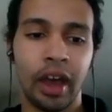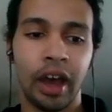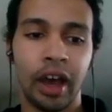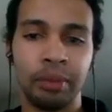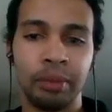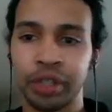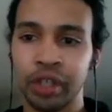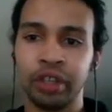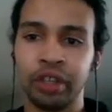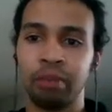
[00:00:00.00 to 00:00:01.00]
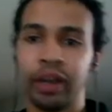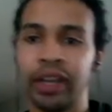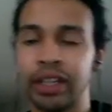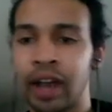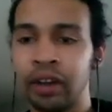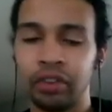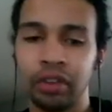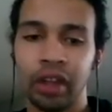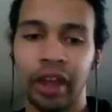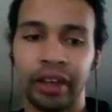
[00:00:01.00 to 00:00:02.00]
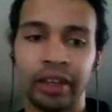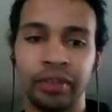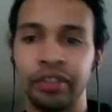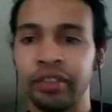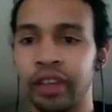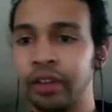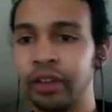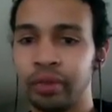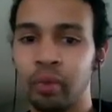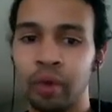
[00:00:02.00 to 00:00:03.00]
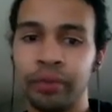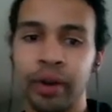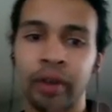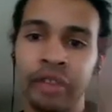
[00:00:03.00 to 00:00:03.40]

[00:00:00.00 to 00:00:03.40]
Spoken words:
I'm sure you could break it down into like different scales of warfare.